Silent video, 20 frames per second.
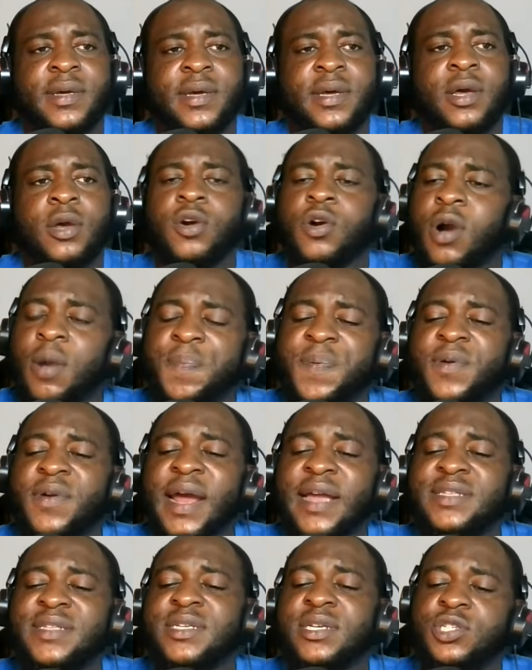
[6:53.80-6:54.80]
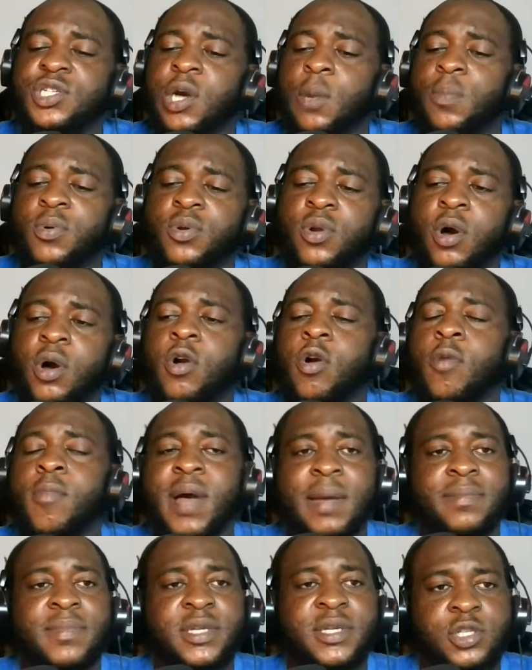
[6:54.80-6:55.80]
Copywriting job will not come
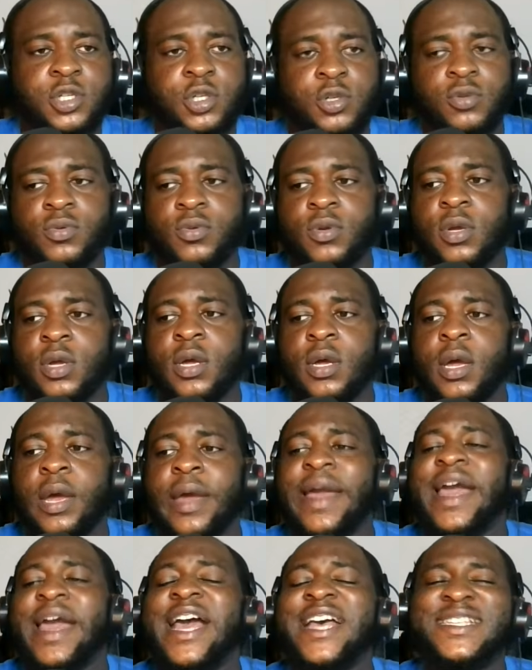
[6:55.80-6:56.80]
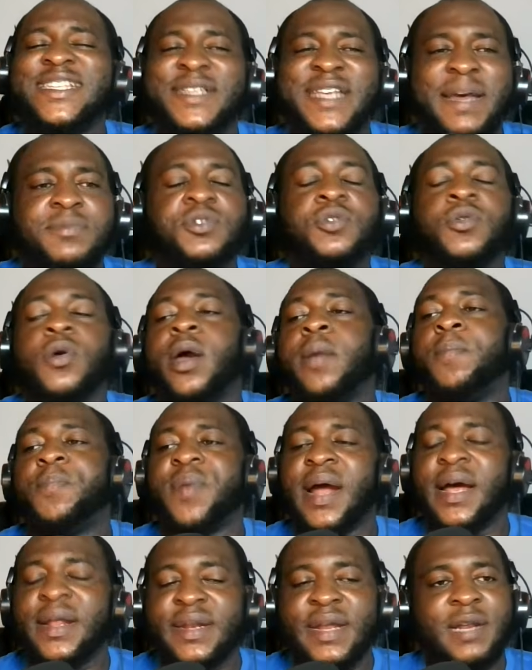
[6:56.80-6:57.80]
and meet you, except you're a
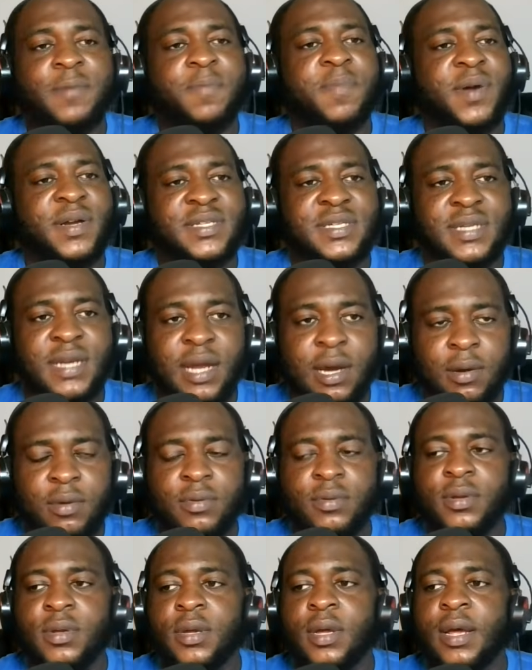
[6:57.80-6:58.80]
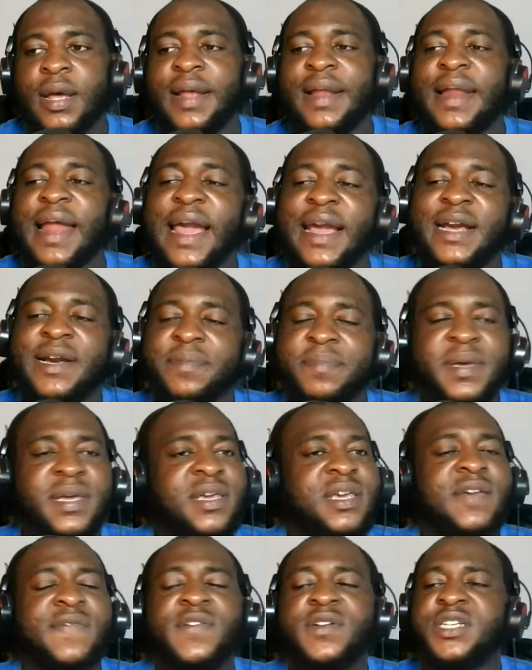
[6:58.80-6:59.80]
branded personnel. Like me,
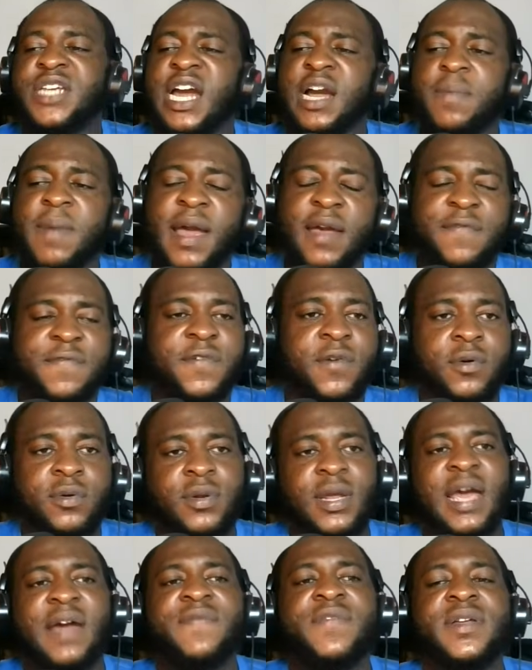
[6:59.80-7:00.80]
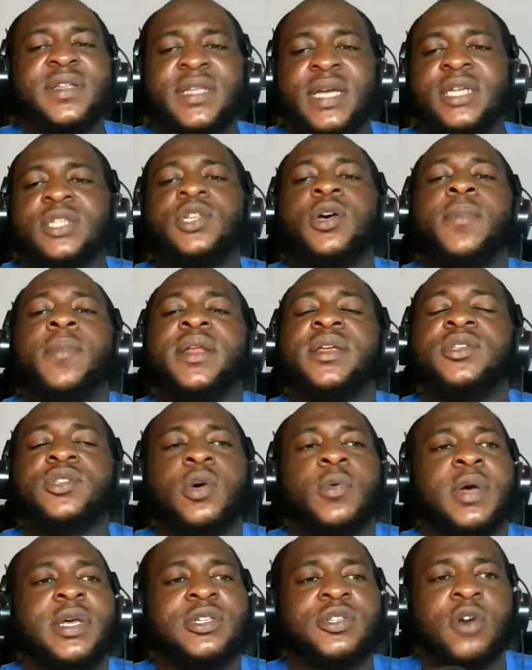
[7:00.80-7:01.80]
if you check my phone, every day somebody is
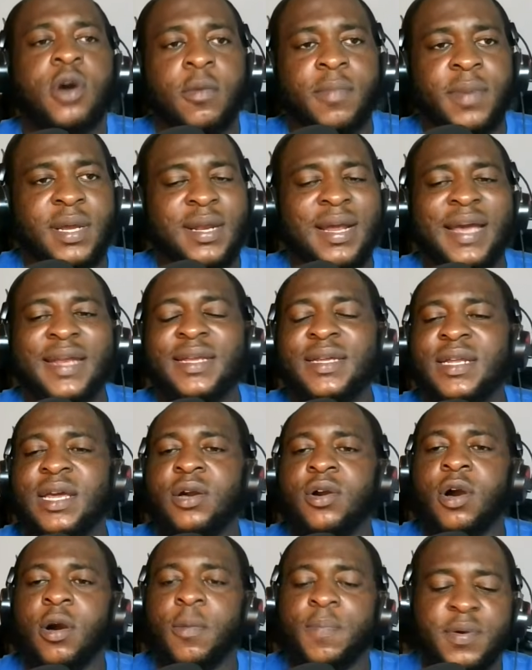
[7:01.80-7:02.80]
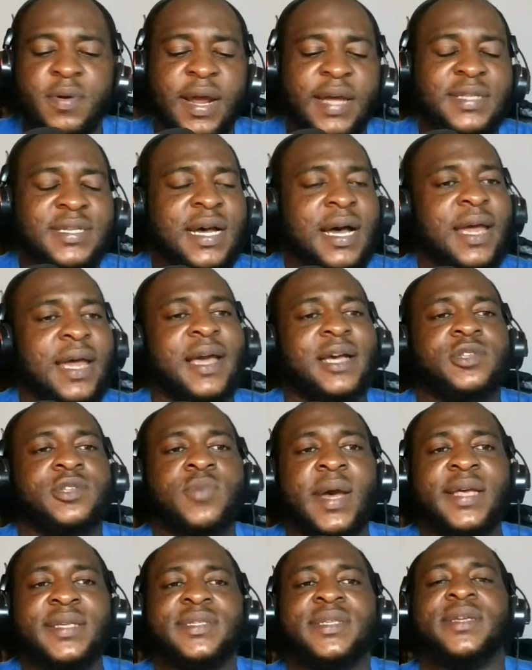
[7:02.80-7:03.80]
always coming. I need a copywriter
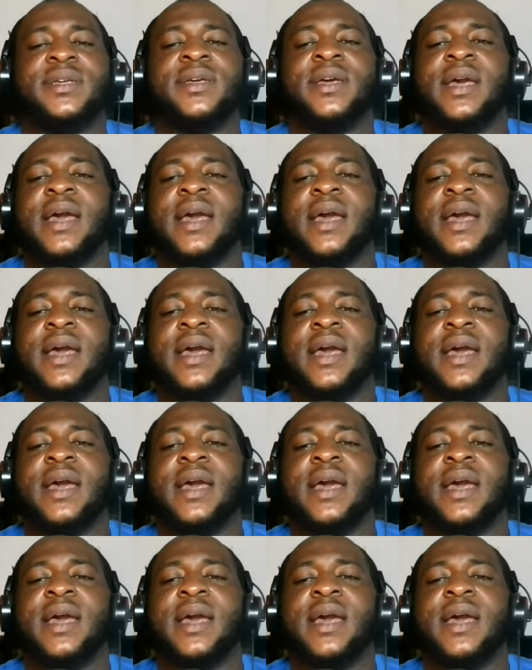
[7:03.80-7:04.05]
XYZ.